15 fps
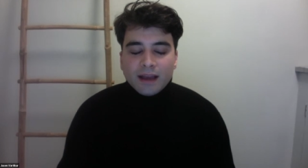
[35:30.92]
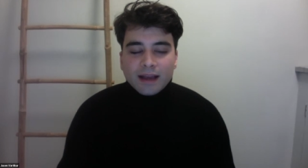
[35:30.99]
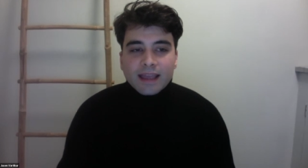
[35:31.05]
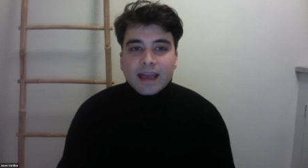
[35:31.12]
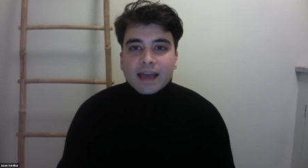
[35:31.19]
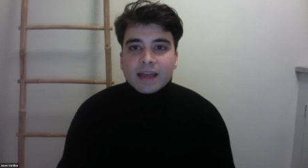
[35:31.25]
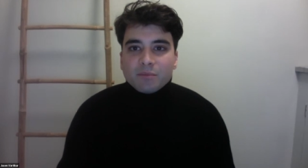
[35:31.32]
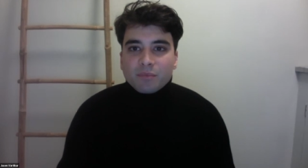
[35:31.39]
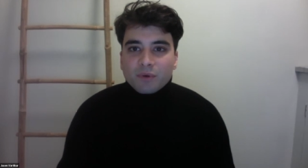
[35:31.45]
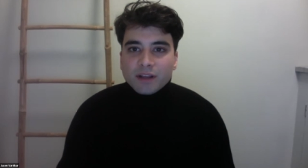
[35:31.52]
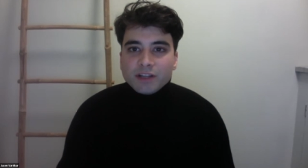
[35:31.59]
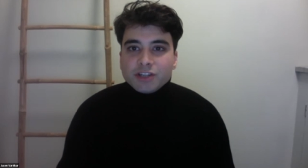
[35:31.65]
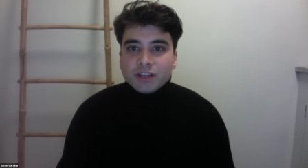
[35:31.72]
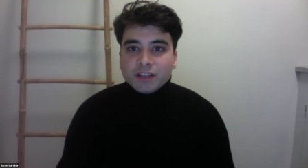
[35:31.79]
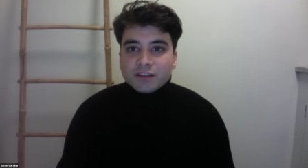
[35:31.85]
again,
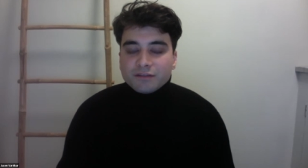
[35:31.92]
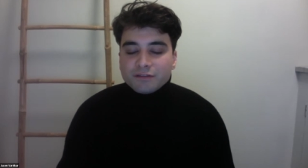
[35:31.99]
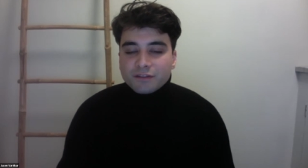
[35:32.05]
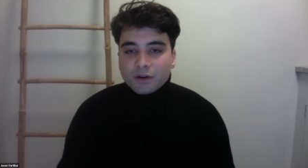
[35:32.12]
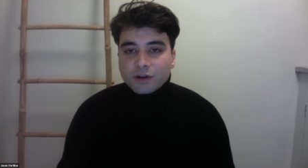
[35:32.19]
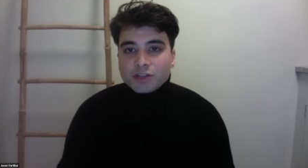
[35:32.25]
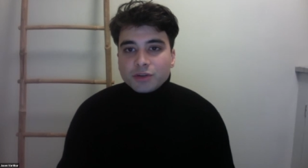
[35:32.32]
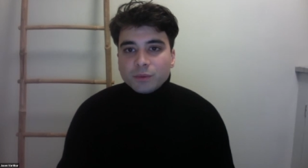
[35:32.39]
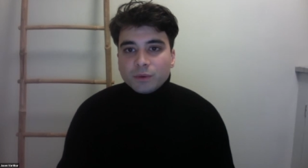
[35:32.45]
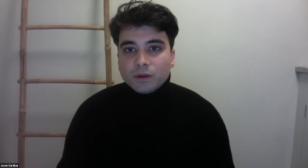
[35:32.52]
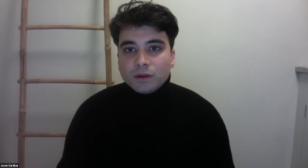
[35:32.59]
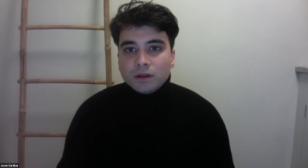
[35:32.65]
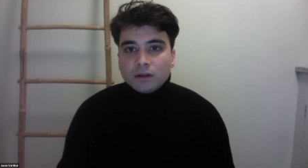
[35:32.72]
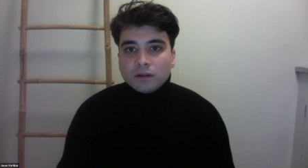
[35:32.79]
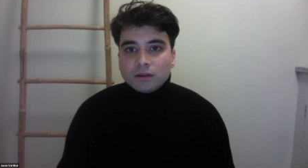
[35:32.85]
bridging the
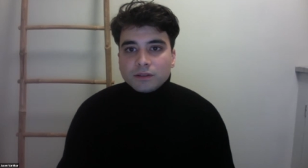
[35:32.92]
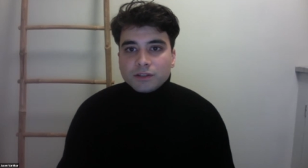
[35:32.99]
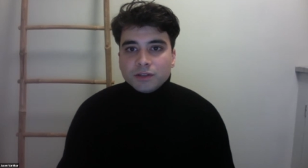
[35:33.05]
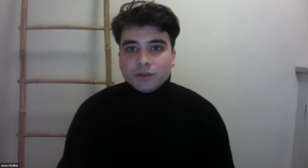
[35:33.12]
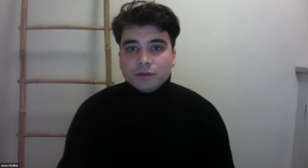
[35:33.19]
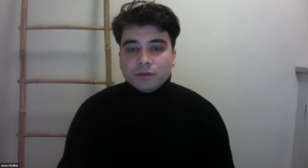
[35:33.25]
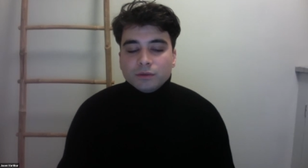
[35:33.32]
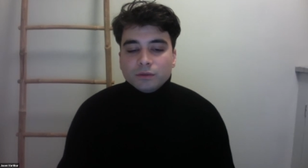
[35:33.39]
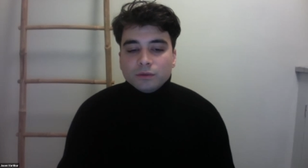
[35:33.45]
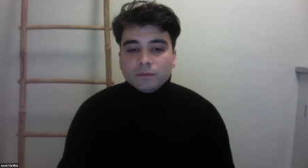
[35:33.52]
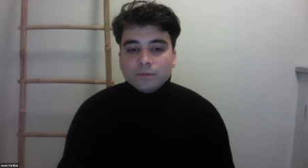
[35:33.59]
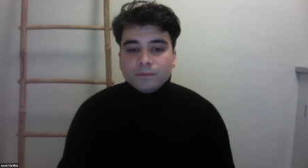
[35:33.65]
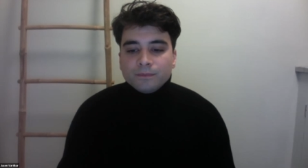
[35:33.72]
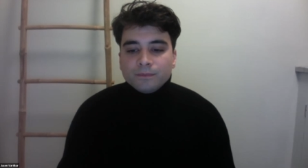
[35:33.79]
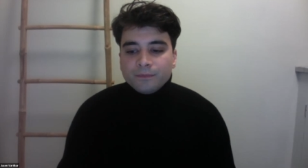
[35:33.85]
virtual to
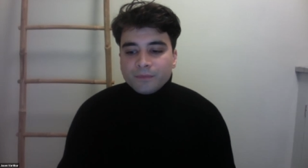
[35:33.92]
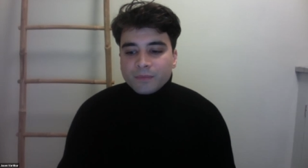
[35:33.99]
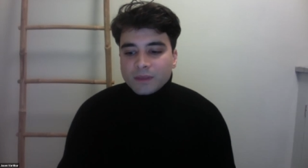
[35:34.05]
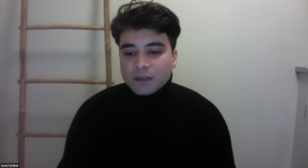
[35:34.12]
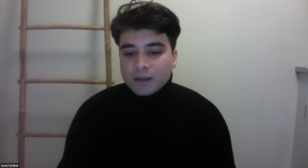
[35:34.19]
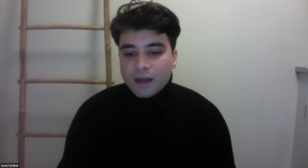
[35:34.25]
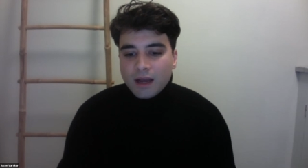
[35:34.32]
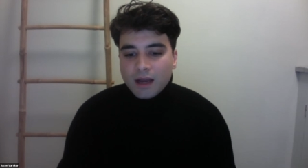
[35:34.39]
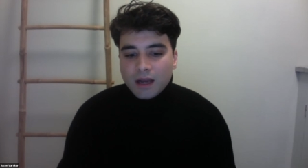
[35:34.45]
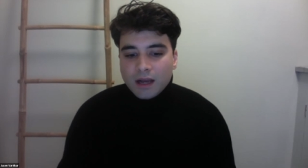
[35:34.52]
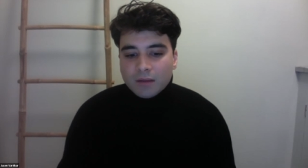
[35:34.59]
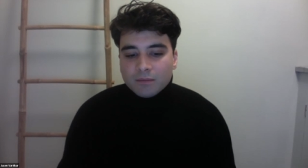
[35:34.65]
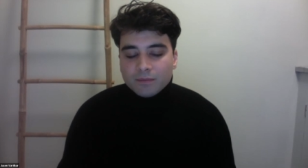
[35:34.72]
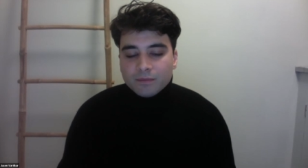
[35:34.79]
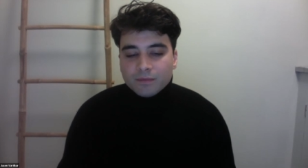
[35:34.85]

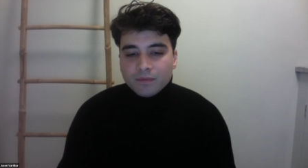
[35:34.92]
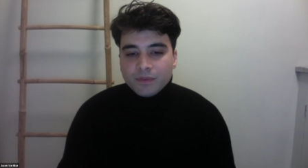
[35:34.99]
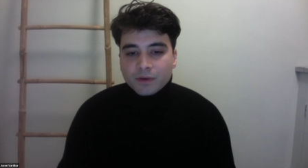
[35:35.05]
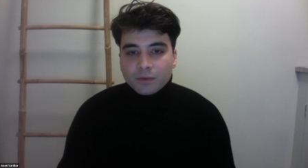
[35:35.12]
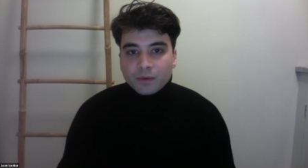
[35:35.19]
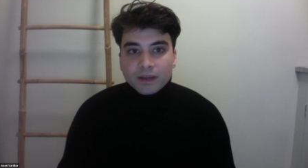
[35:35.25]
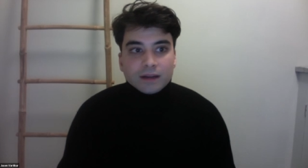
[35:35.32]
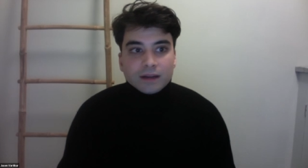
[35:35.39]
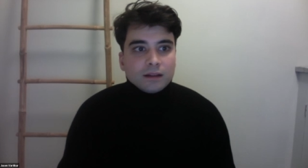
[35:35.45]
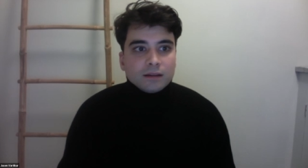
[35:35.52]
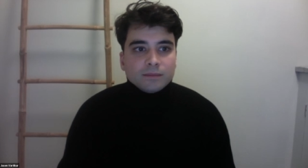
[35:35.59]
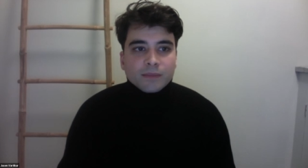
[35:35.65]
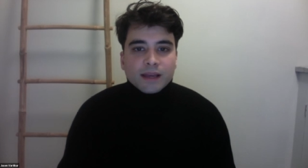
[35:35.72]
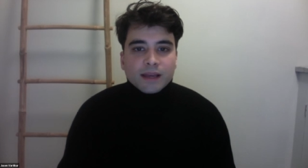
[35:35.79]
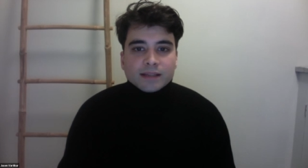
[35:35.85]
um, the
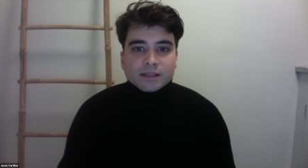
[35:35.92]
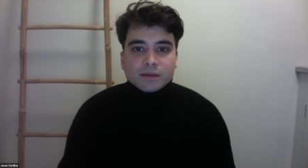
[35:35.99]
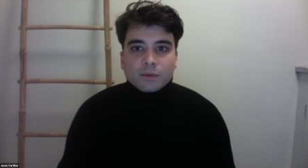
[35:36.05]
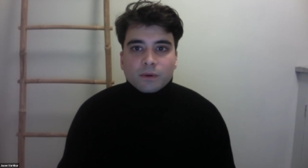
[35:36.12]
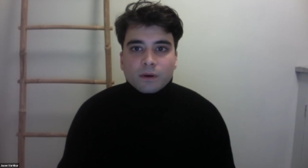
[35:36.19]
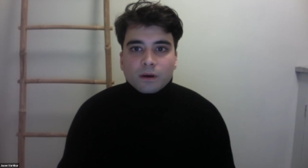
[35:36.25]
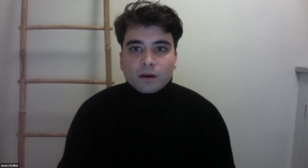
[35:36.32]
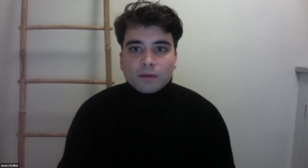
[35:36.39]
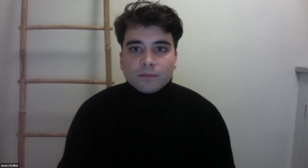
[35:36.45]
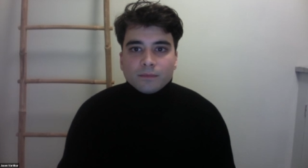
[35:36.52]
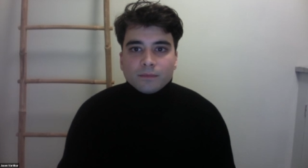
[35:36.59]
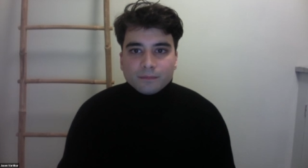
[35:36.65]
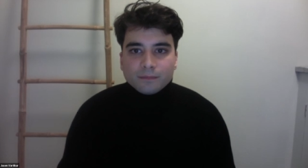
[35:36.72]
real, as it were.